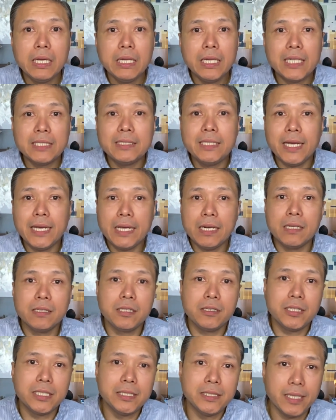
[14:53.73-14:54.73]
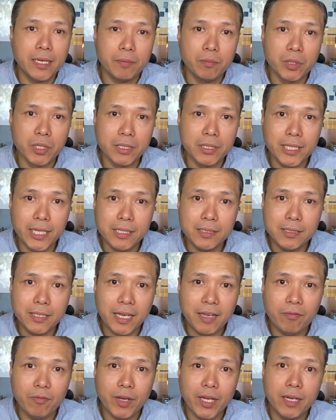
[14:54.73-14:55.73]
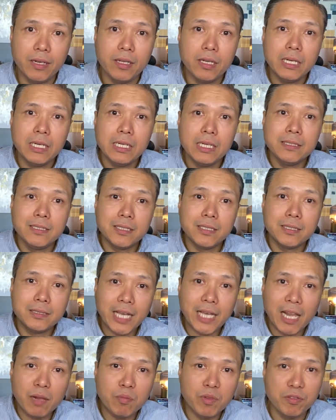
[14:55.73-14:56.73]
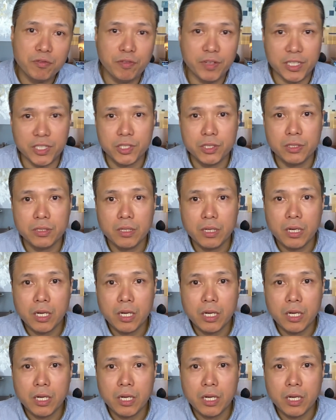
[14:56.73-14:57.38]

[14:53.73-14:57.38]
Let's take another example in that same vein, the salmon fish.